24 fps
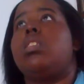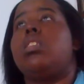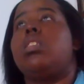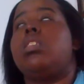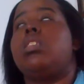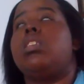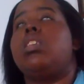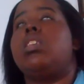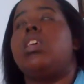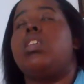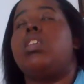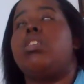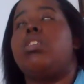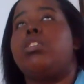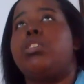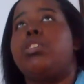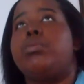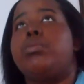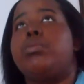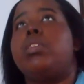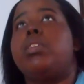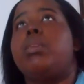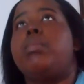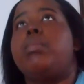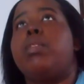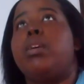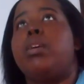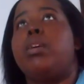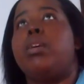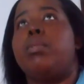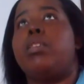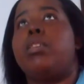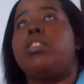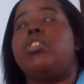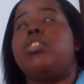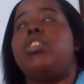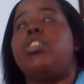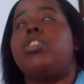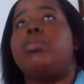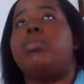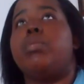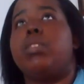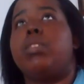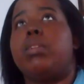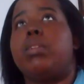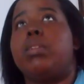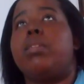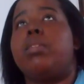Sen also was up there when Chink
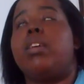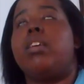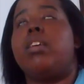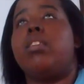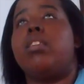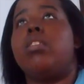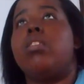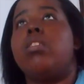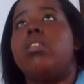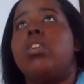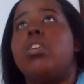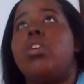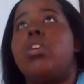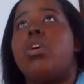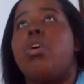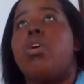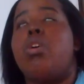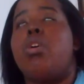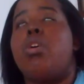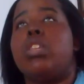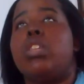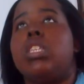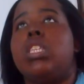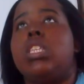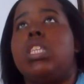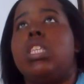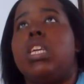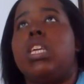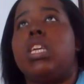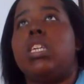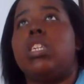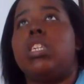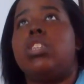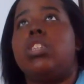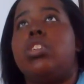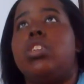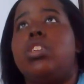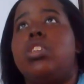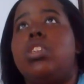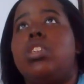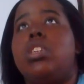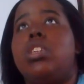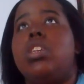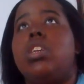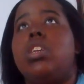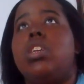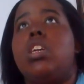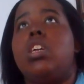was up there on the stage.
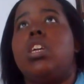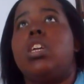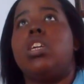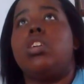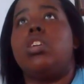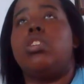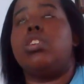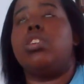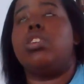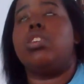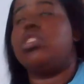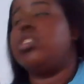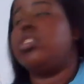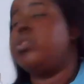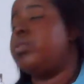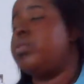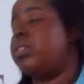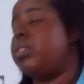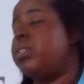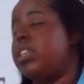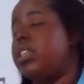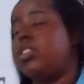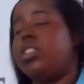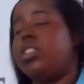And she was like,